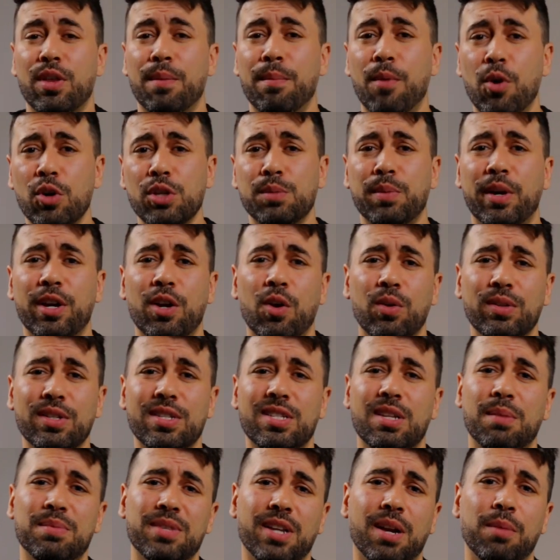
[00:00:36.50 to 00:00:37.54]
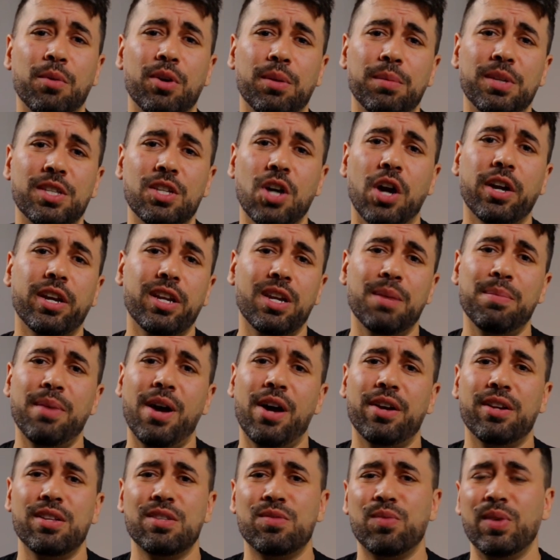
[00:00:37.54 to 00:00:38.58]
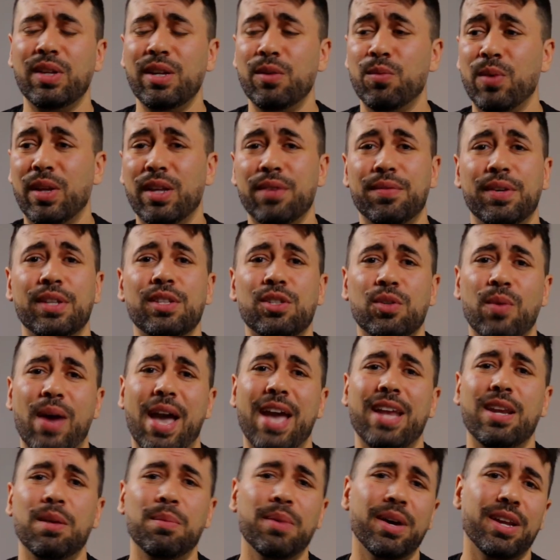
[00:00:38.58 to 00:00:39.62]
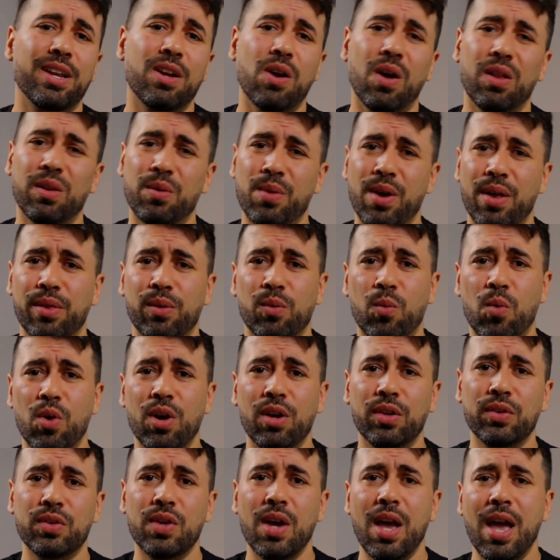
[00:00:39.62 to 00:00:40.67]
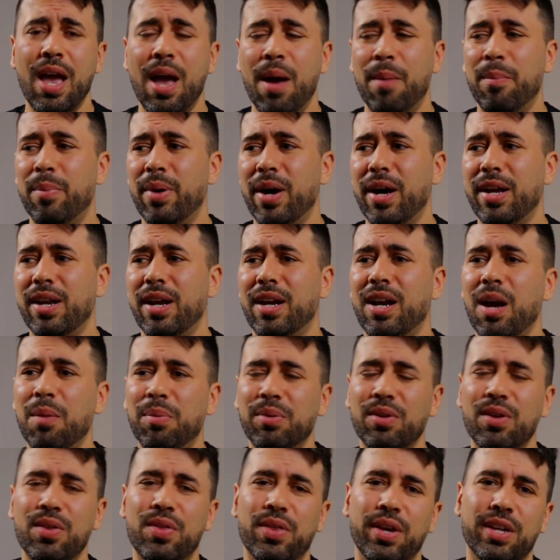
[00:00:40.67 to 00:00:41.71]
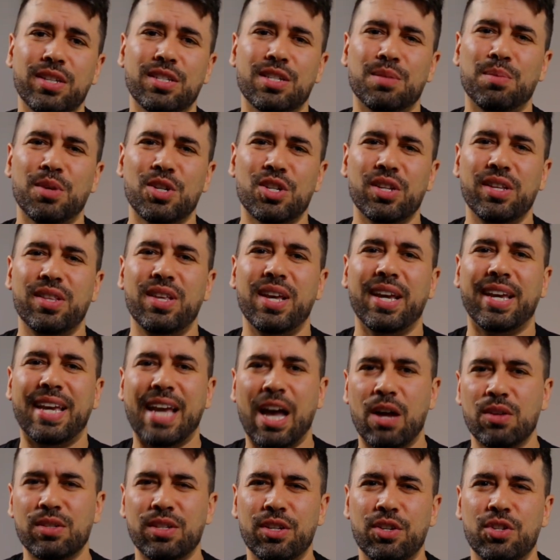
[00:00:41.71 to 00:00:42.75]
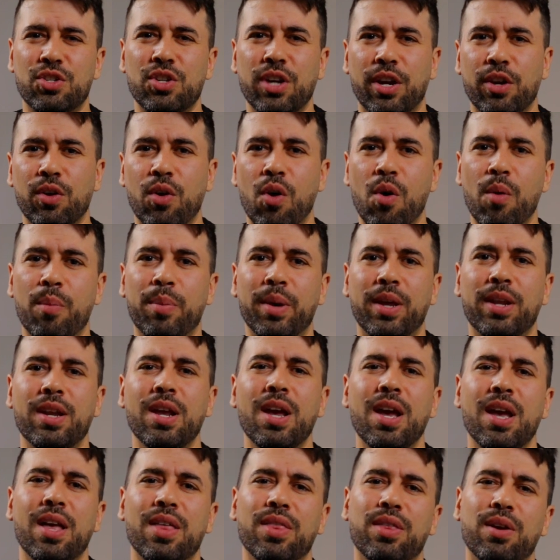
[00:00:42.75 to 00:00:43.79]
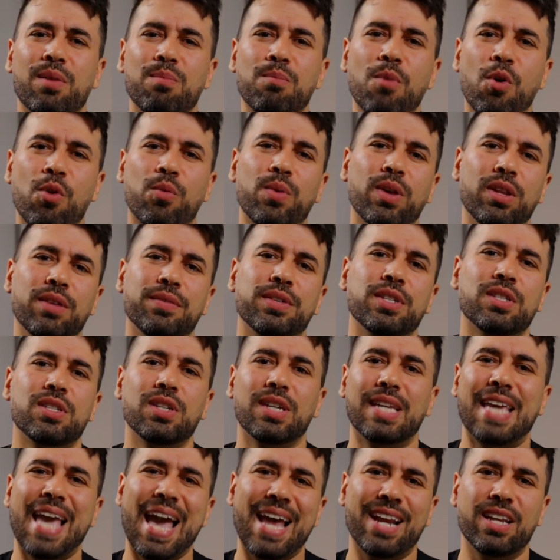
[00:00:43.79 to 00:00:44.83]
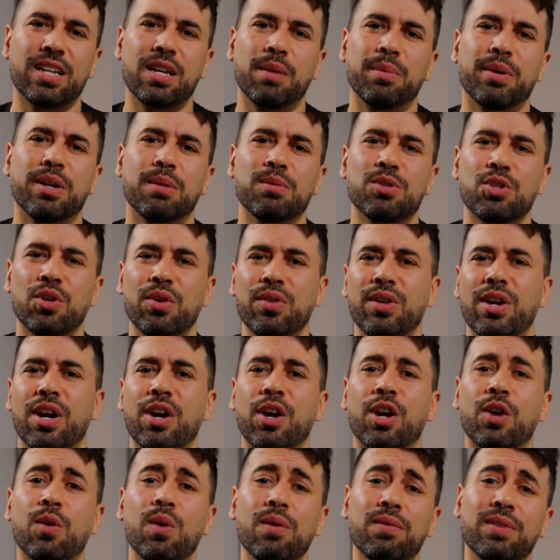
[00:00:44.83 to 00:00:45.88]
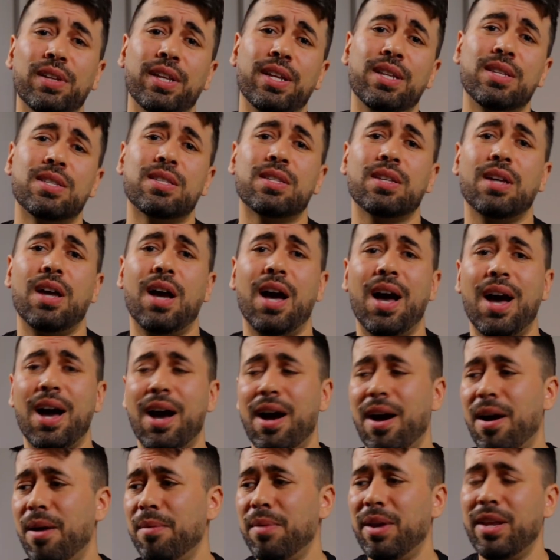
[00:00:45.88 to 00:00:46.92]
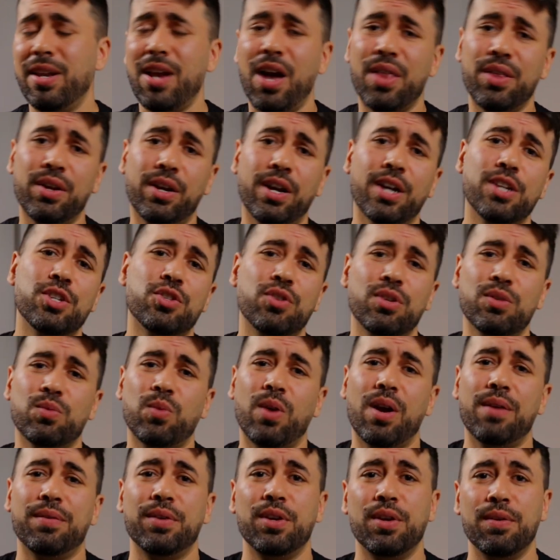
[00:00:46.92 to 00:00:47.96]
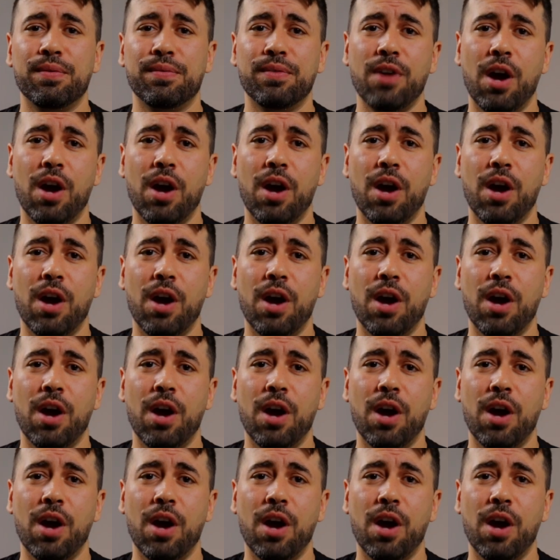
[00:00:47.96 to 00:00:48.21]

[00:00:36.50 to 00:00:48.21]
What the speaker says: for the most part, all the steps that I'm going to be talking about is really relevant to anybody all around the world. But a couple of things, especially the accounts that you try to open, they're more relevant to Canada, but I'm sure there are equivalents in other countries wherever you're